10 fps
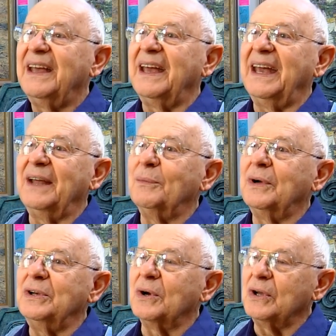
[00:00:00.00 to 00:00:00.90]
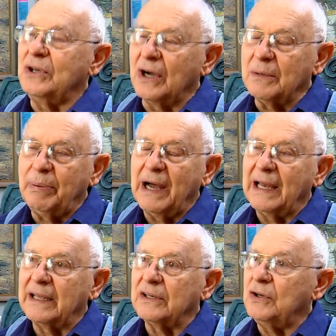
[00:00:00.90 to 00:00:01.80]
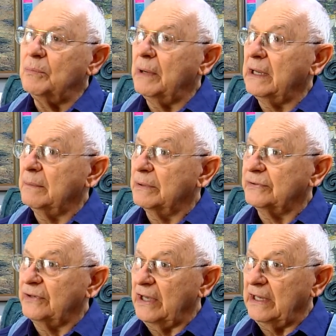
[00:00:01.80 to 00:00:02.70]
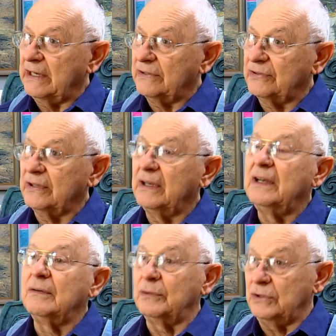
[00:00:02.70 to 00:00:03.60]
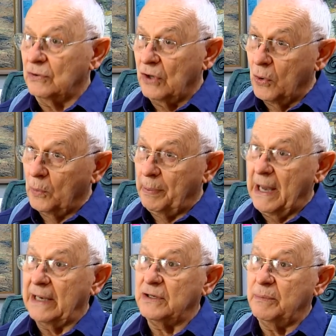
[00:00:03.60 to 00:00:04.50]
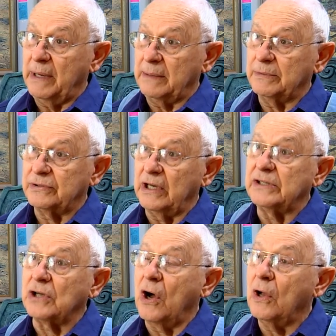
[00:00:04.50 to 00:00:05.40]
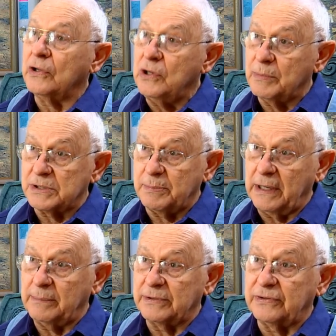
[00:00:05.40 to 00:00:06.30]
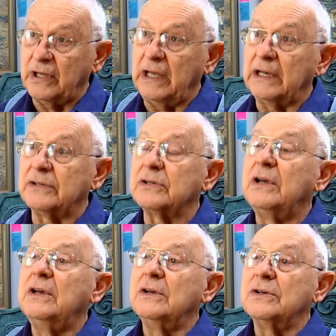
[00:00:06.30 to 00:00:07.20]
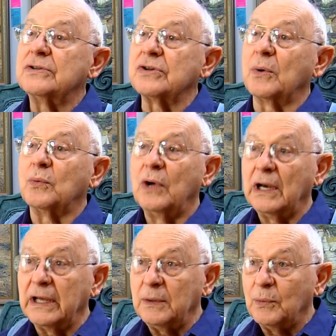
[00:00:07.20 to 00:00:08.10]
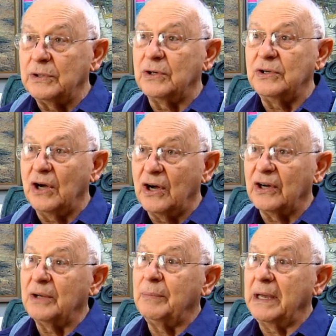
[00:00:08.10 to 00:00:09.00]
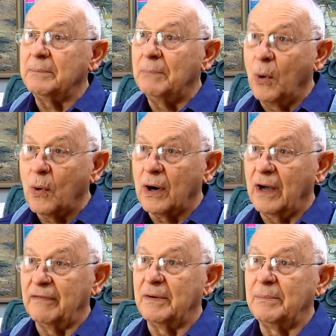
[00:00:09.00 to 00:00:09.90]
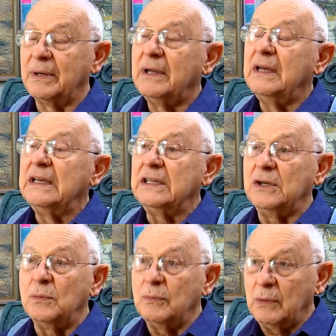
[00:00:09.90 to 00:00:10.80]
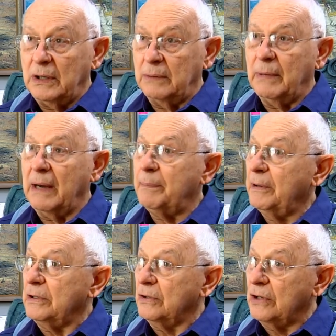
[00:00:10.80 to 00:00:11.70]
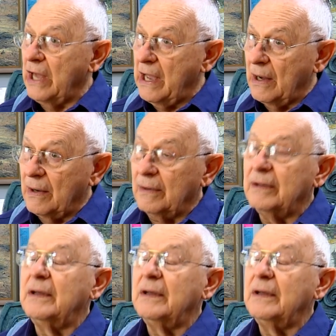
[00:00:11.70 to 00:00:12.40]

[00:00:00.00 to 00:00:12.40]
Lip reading: And when you're a young pilot, you make mistakes. When you're an old pilot, you make mistakes. All humans make mistakes. So really, when you're young and make more of them, in my opinion now,